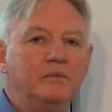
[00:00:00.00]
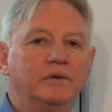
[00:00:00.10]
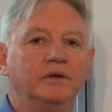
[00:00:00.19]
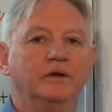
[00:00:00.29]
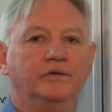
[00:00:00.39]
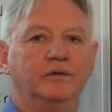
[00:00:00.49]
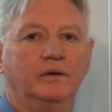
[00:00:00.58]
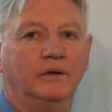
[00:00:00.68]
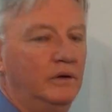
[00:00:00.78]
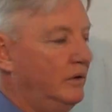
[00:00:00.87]
remember
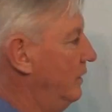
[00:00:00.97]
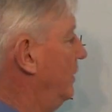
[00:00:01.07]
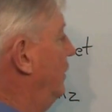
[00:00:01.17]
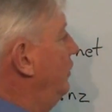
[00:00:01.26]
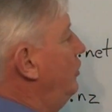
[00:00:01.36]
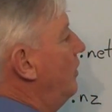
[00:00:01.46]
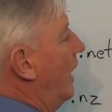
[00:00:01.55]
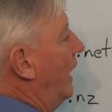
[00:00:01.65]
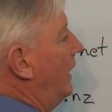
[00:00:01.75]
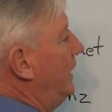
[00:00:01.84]
this,
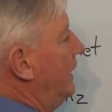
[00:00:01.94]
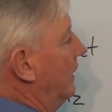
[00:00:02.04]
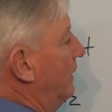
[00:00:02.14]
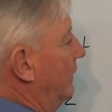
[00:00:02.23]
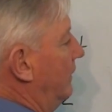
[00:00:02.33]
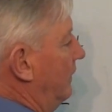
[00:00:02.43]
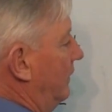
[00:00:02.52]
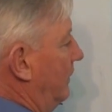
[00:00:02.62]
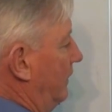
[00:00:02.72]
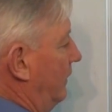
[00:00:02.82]
you are here.
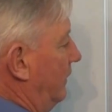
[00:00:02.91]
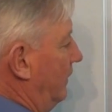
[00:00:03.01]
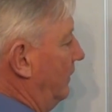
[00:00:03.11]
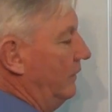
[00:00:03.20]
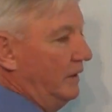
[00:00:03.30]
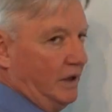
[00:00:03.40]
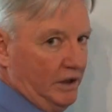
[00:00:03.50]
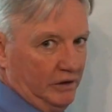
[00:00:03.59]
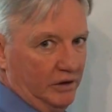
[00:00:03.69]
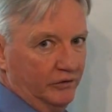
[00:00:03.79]

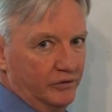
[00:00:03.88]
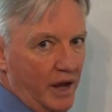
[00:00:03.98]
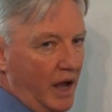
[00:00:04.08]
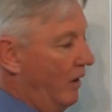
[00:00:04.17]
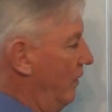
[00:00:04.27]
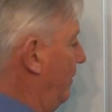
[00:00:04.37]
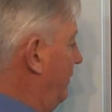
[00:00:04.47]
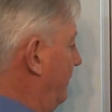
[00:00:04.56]
It is now.